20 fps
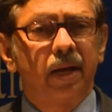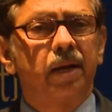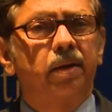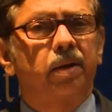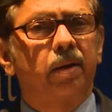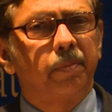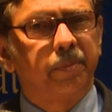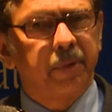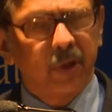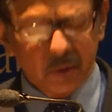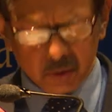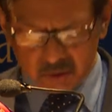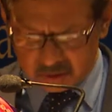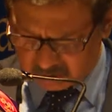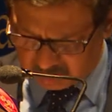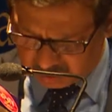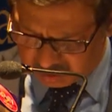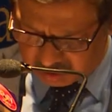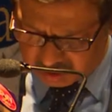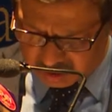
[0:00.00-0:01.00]
a
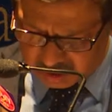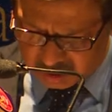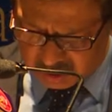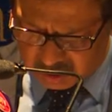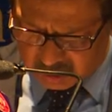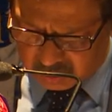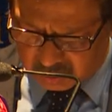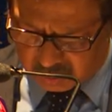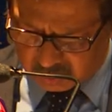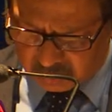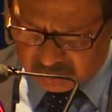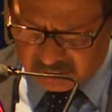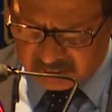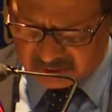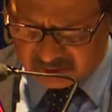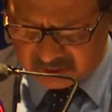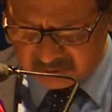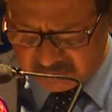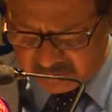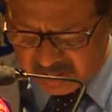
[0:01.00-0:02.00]
tribute to the
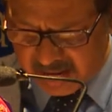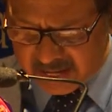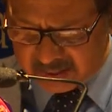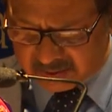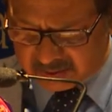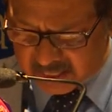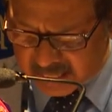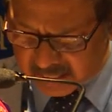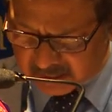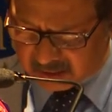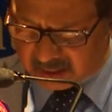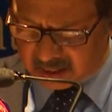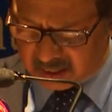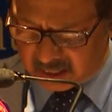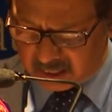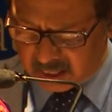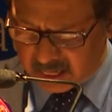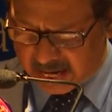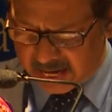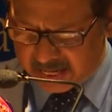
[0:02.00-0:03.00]

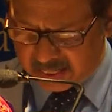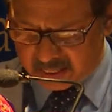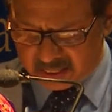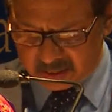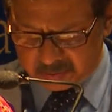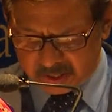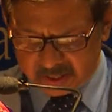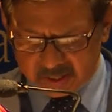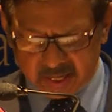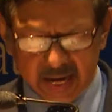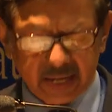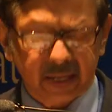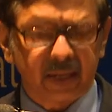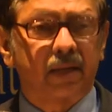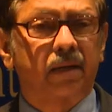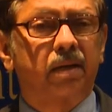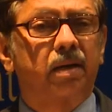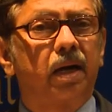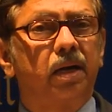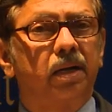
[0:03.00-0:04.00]
civilizational and
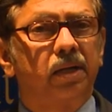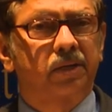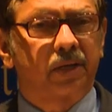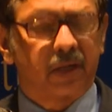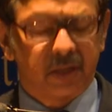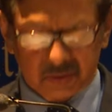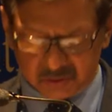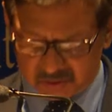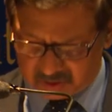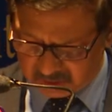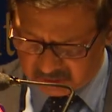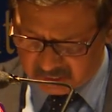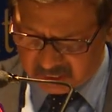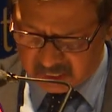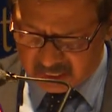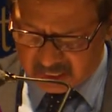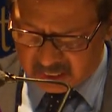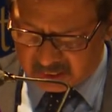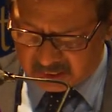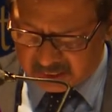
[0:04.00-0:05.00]
democratic traditions
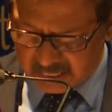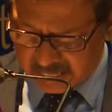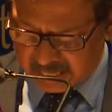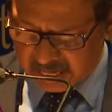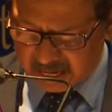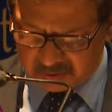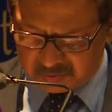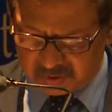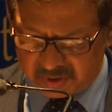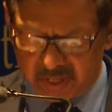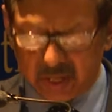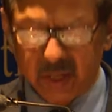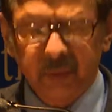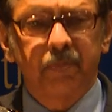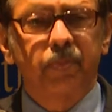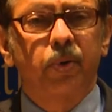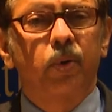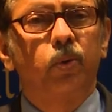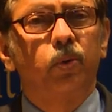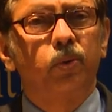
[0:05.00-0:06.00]
that have
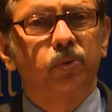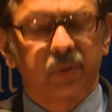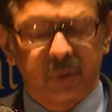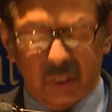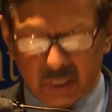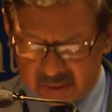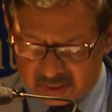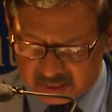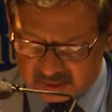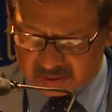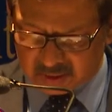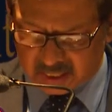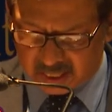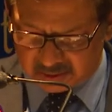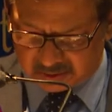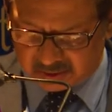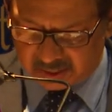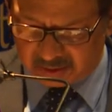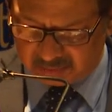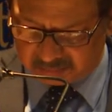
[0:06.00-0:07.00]
deep roots in this
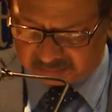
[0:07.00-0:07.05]
country.